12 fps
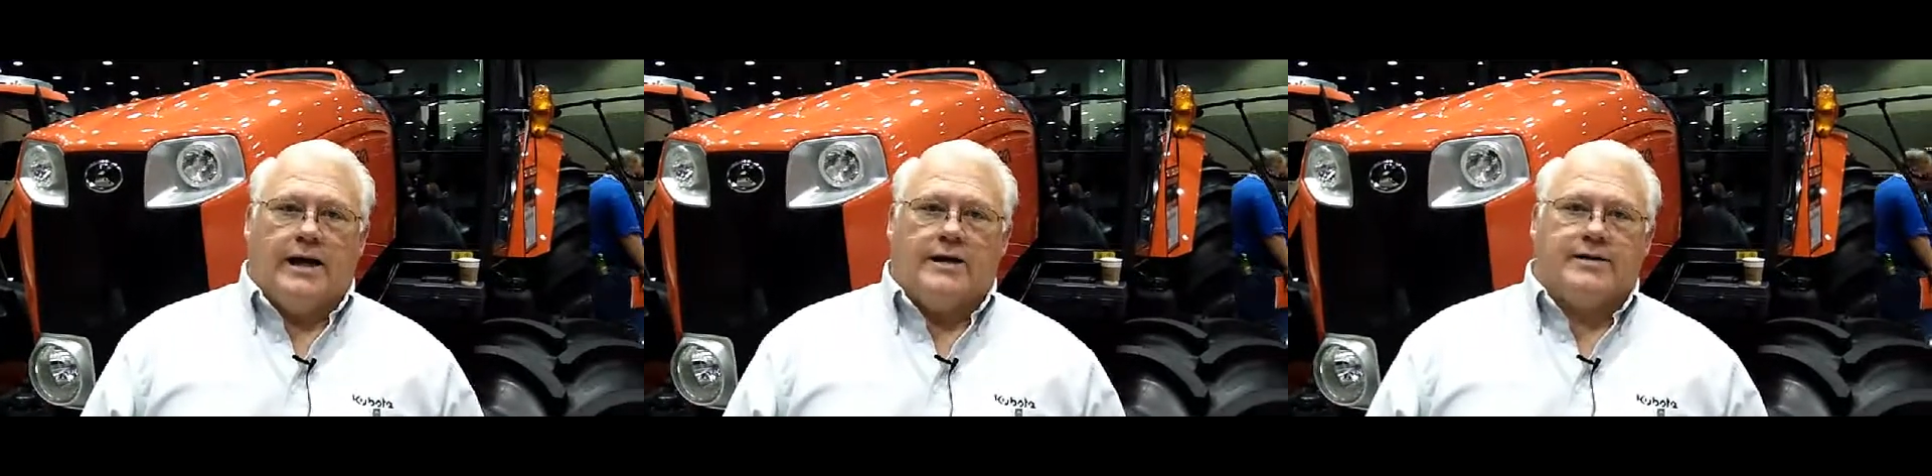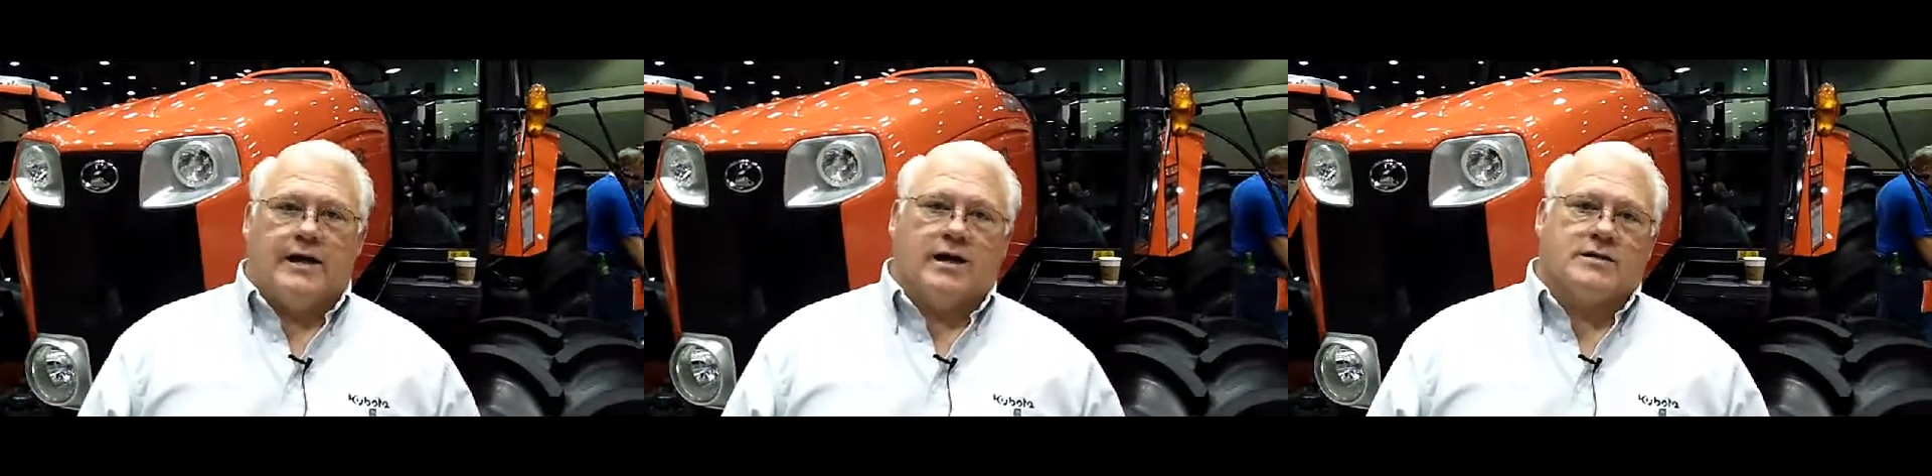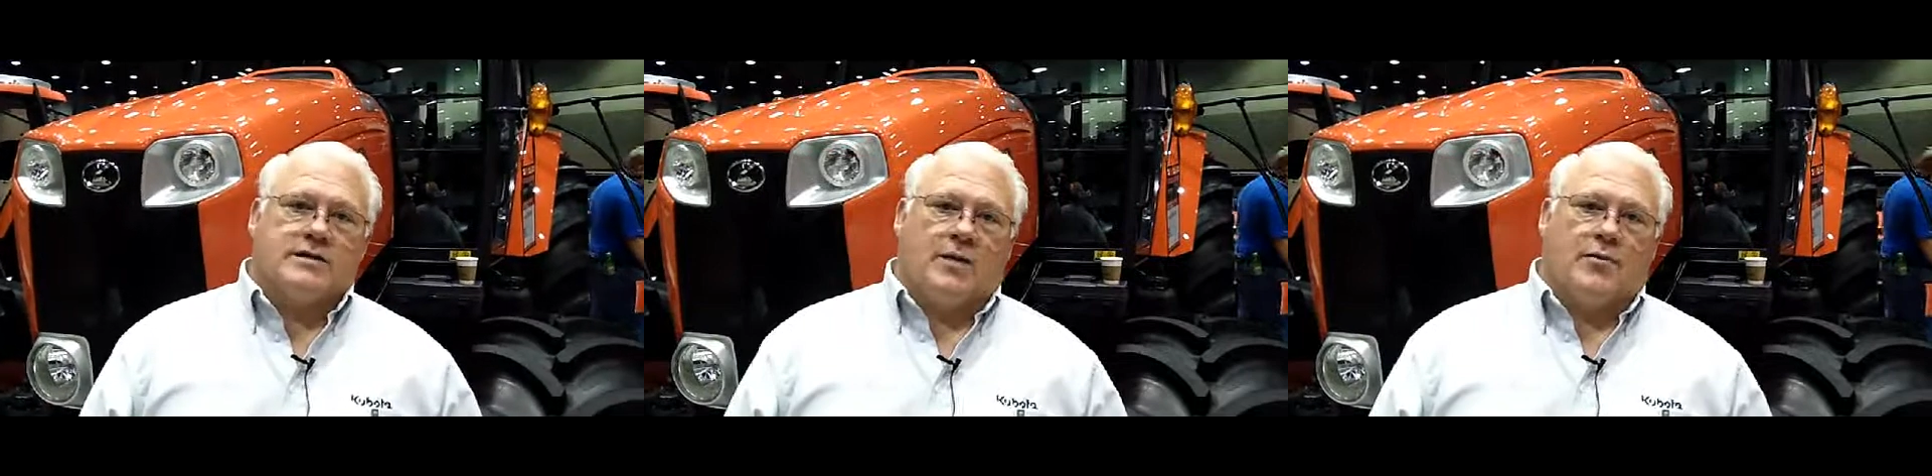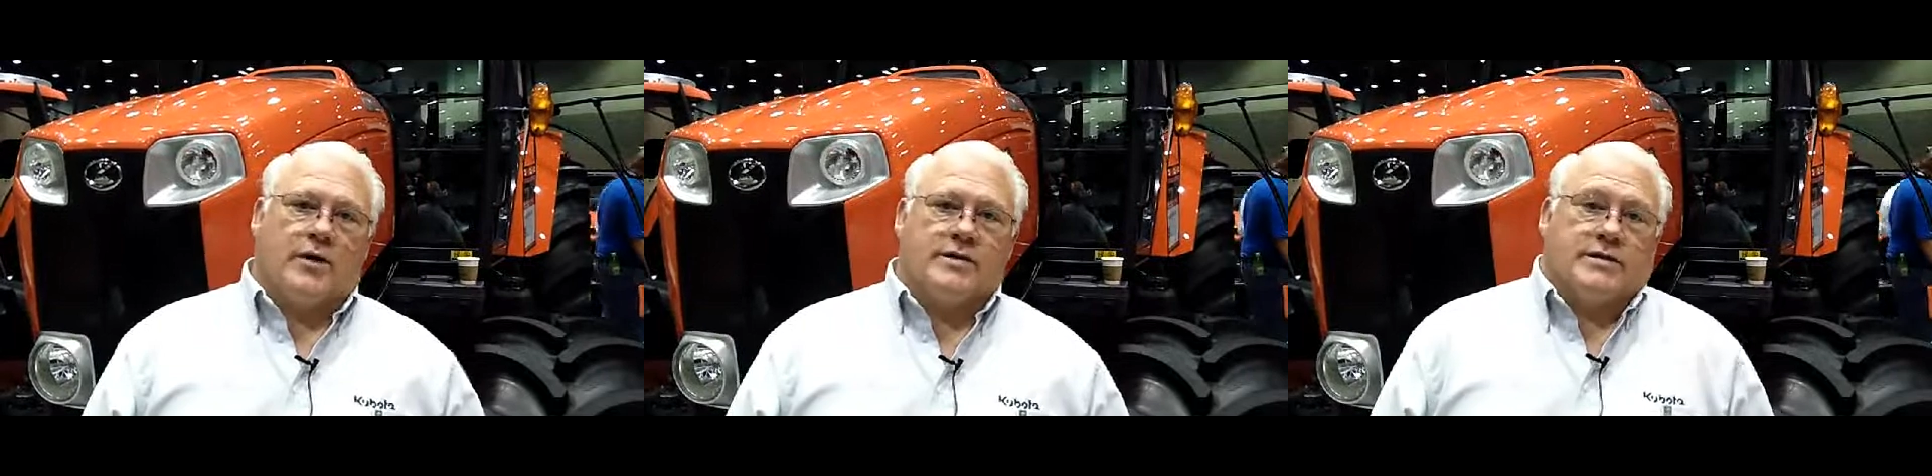and deluxe
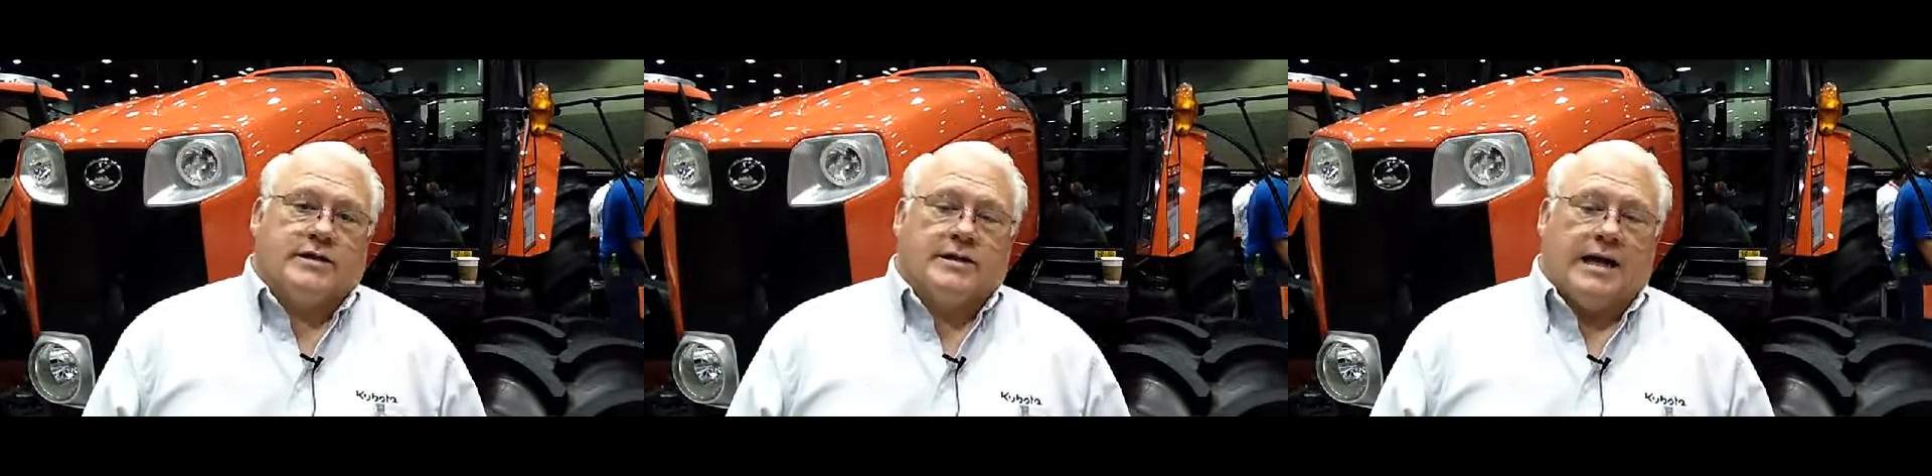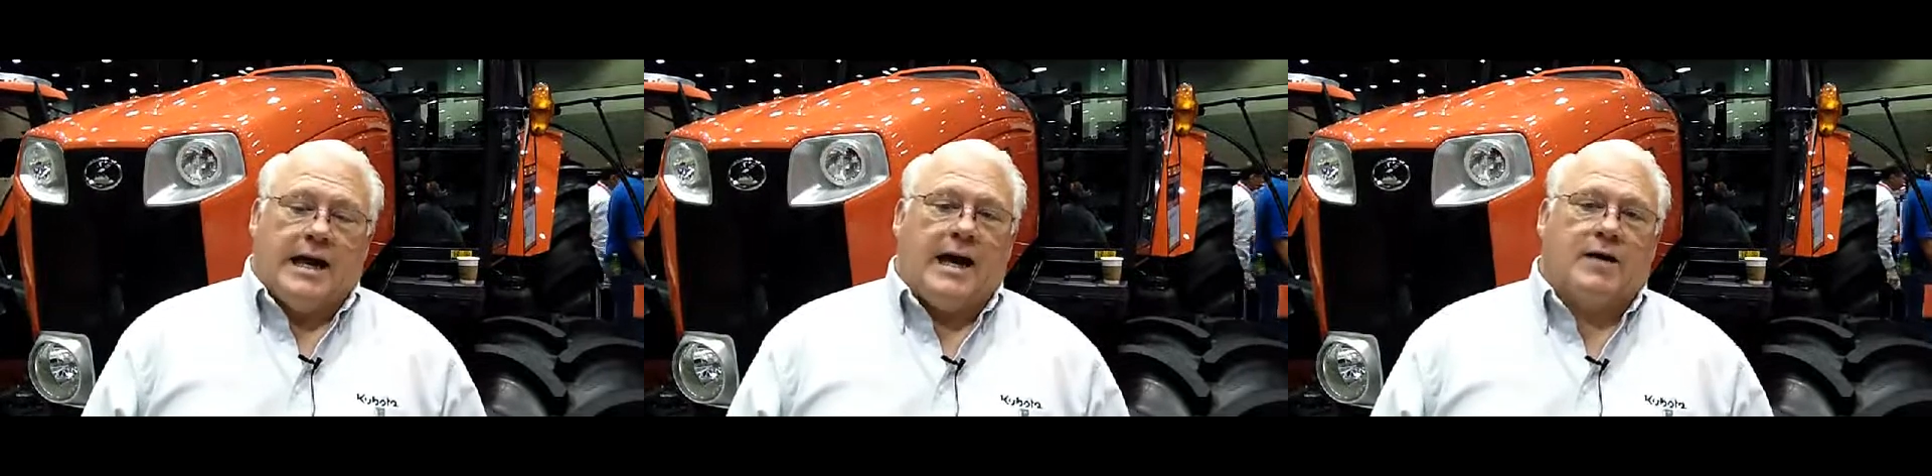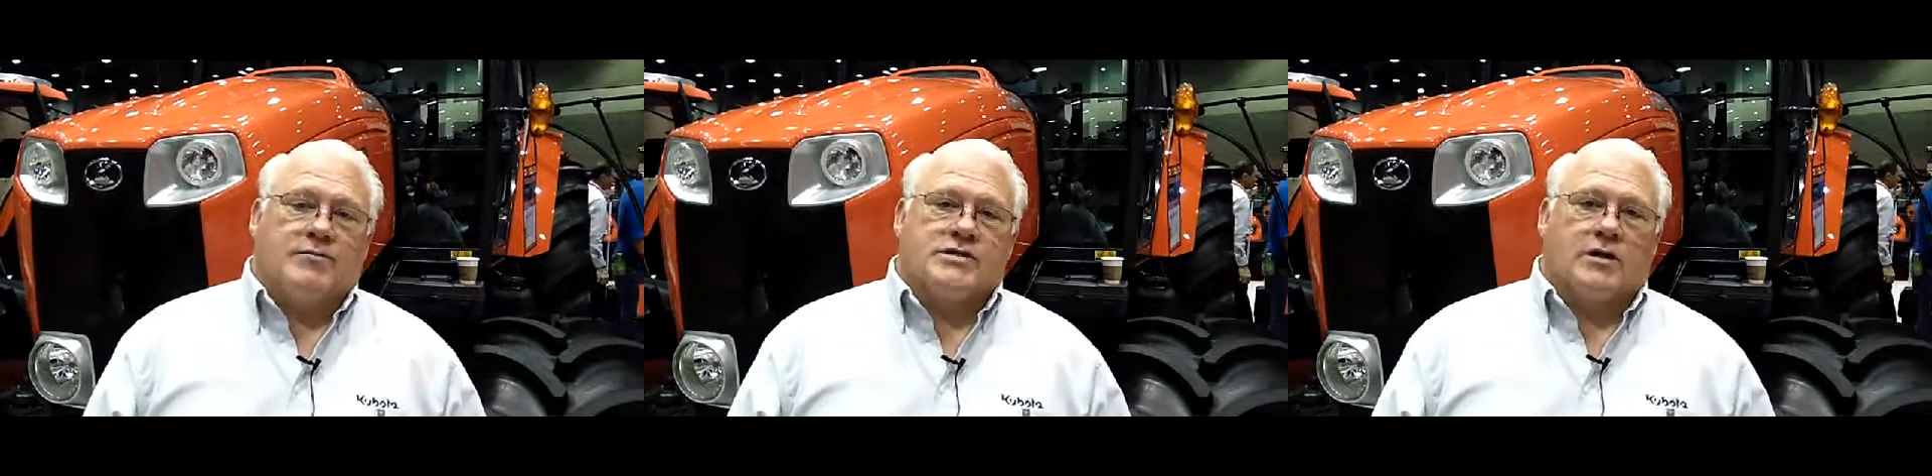operation in the cab.